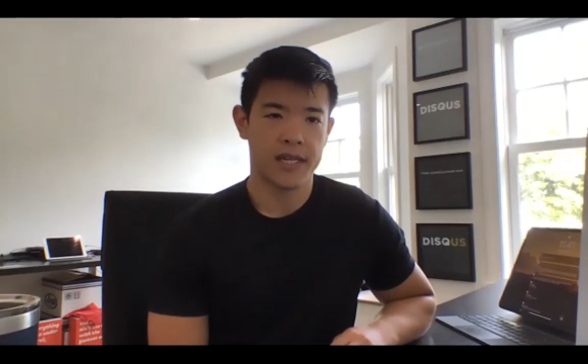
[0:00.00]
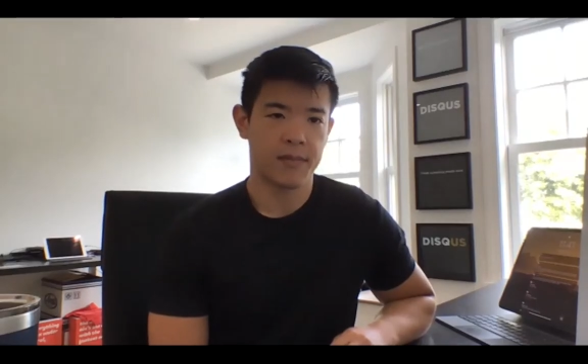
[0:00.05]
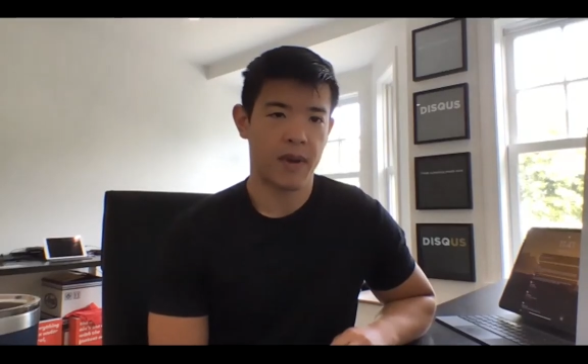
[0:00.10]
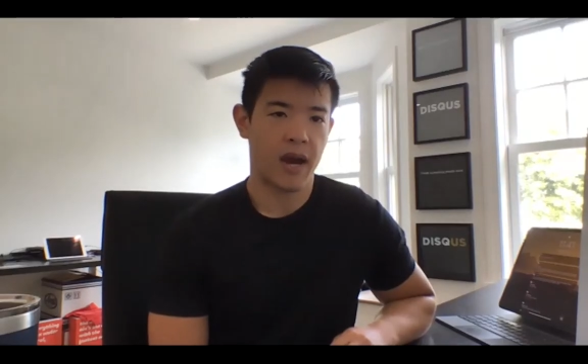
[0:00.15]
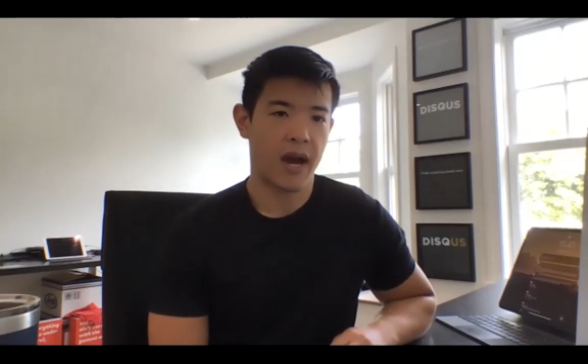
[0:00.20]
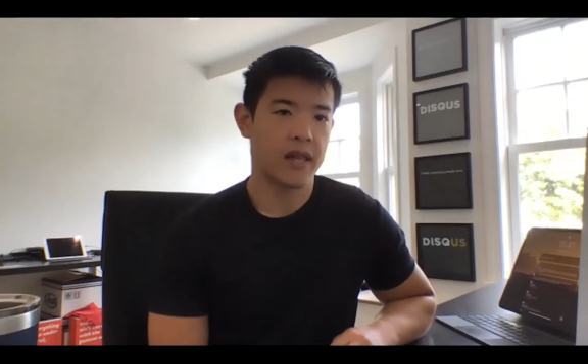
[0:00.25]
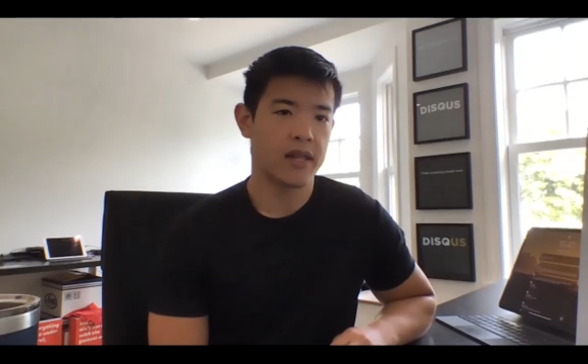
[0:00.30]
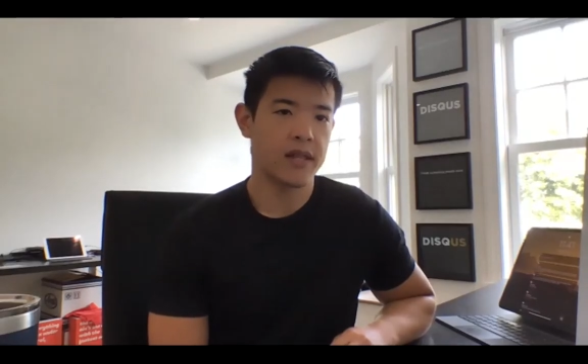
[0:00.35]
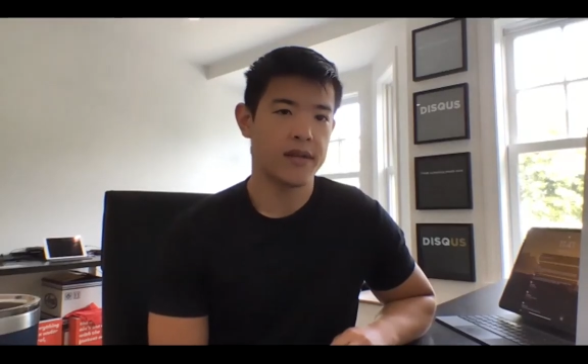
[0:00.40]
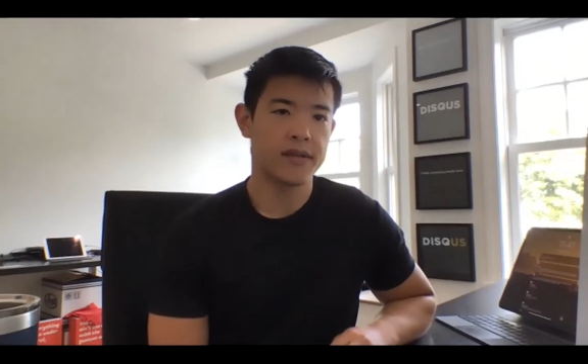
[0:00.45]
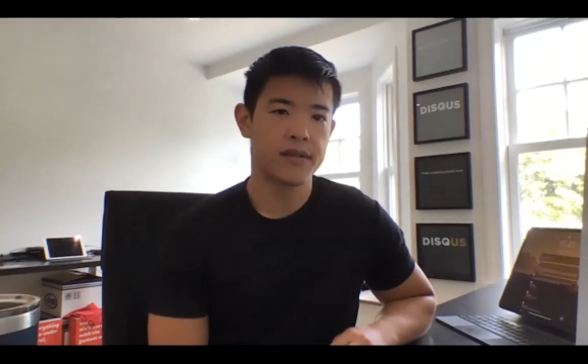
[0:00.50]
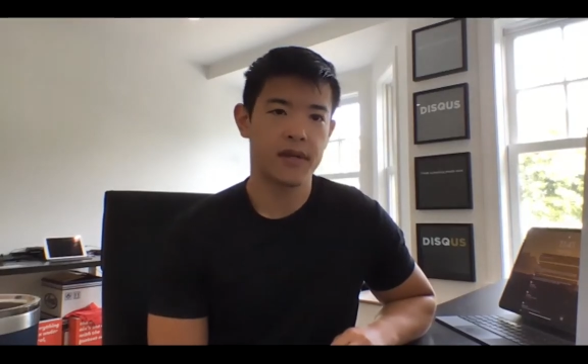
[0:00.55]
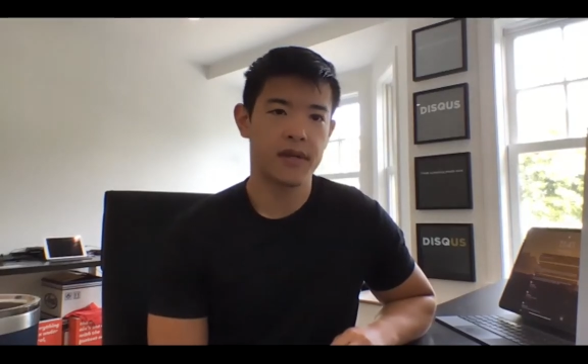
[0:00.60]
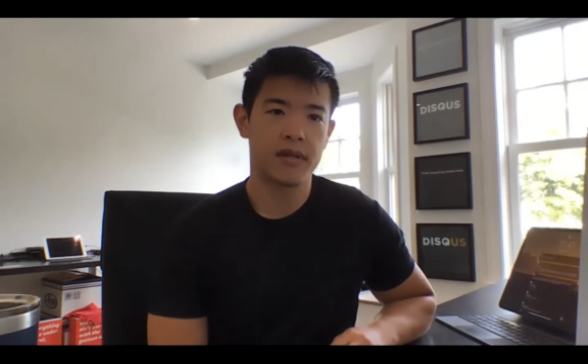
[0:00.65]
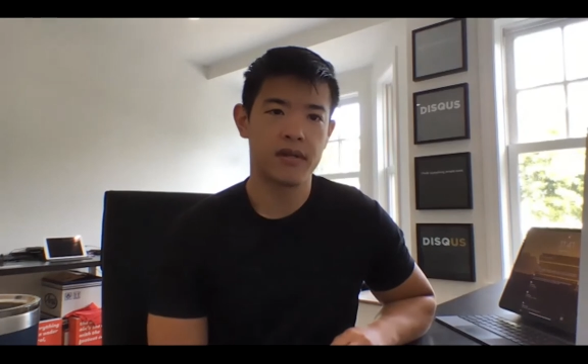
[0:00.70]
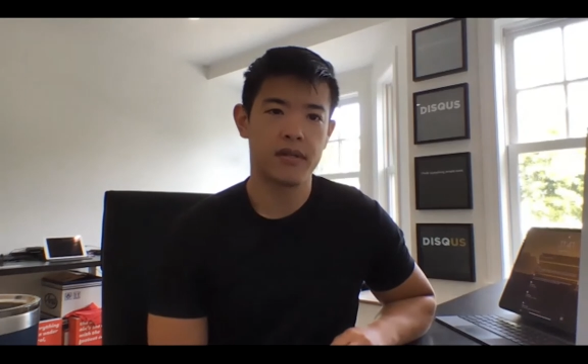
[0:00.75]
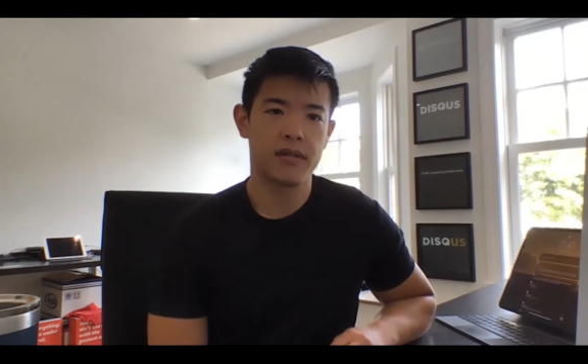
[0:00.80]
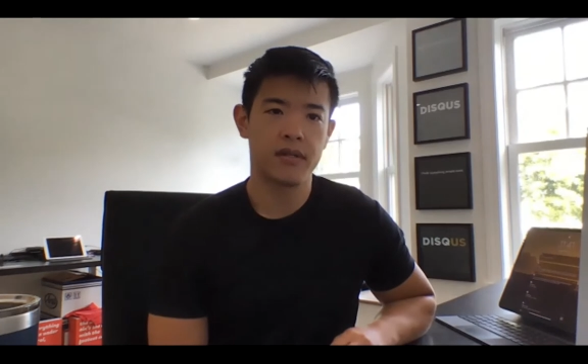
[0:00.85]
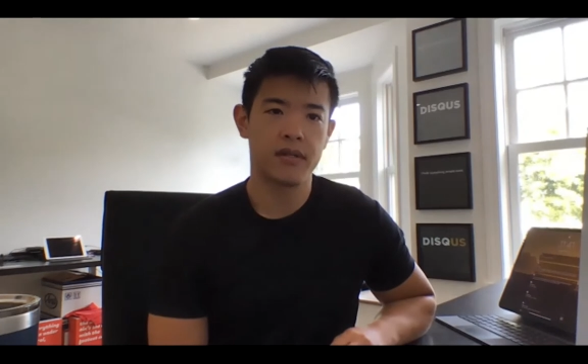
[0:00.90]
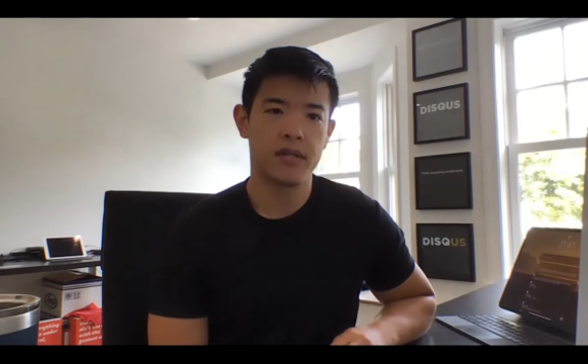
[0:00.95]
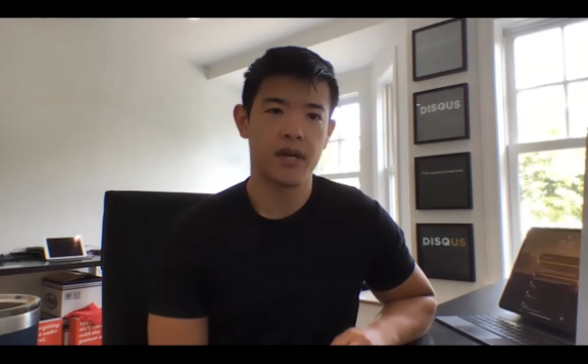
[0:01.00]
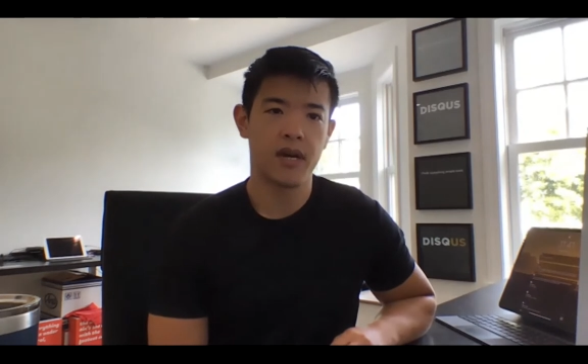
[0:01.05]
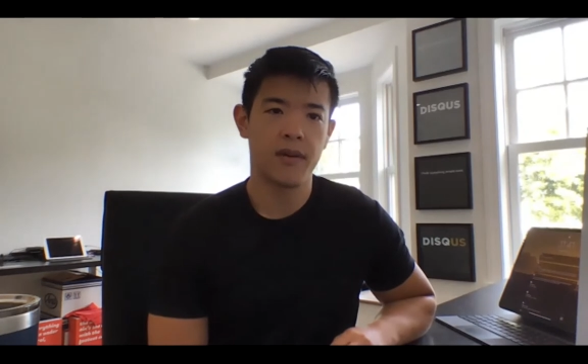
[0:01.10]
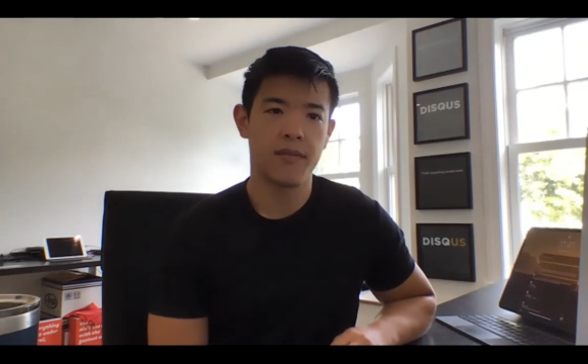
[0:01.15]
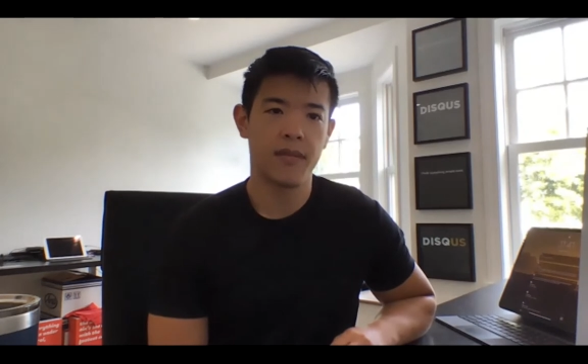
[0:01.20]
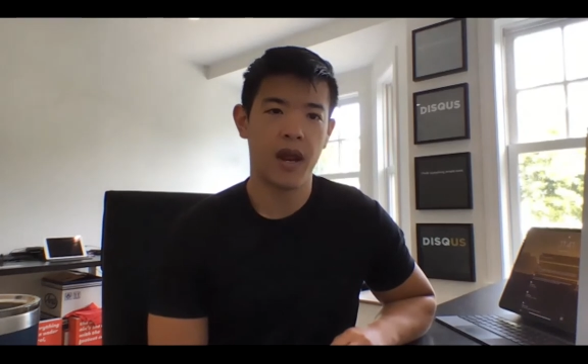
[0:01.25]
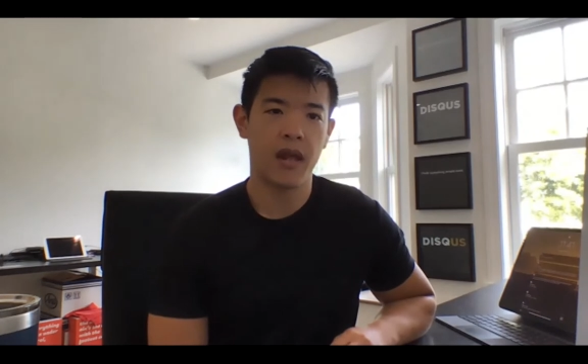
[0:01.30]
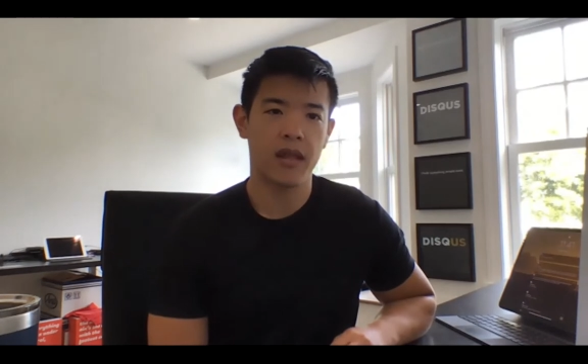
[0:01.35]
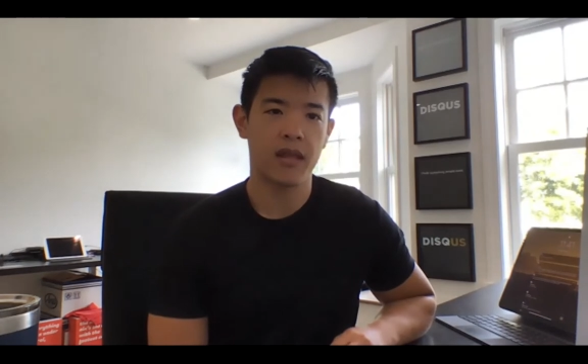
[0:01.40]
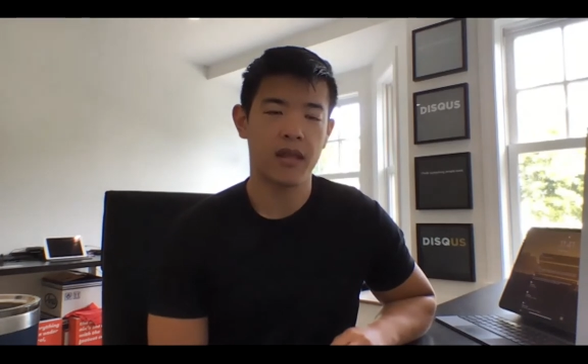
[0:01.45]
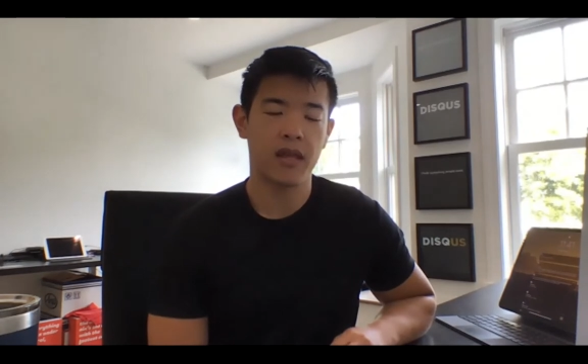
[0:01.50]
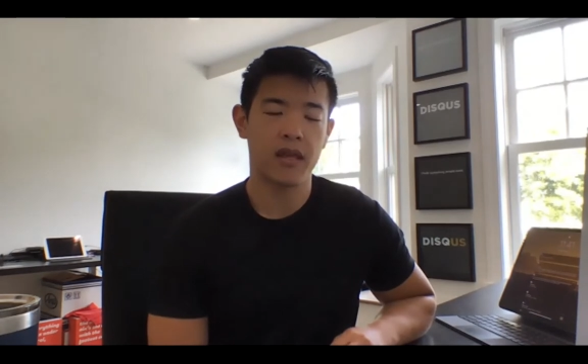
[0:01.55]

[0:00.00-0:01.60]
pilots and anything